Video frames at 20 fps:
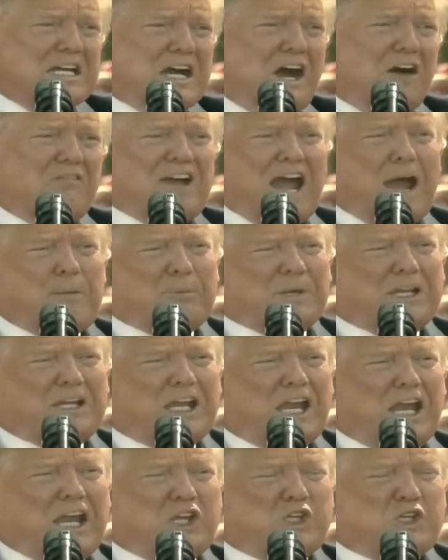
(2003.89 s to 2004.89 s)
of
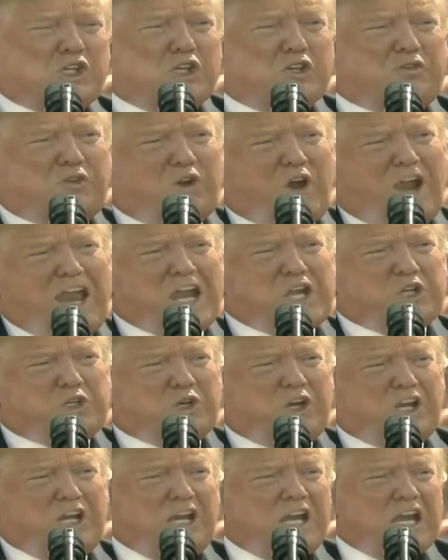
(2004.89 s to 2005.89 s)
applications for
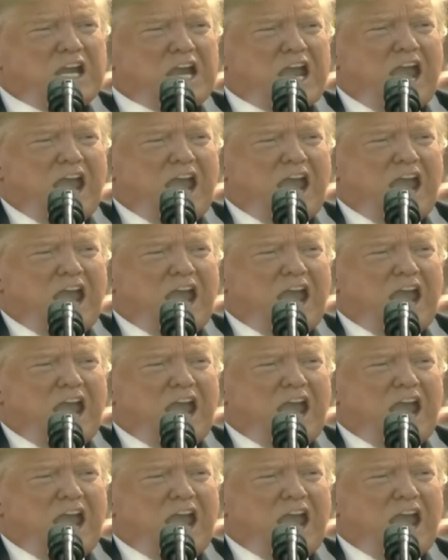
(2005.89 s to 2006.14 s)
entry,